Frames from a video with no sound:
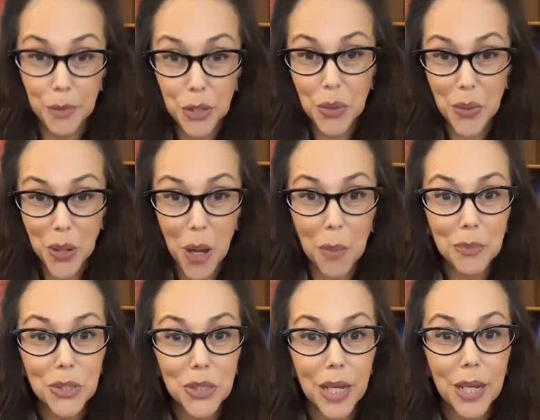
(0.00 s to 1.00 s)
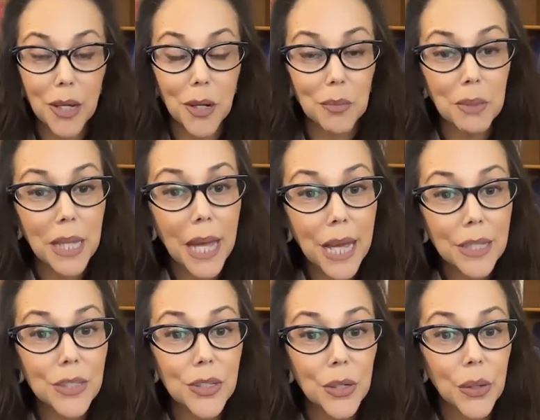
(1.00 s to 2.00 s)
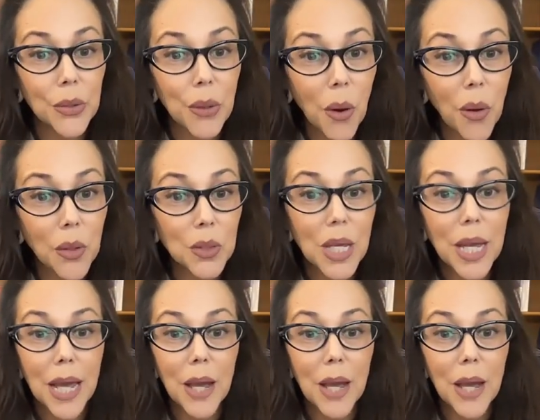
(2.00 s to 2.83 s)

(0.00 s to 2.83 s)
to accomplishing your plans, your goals,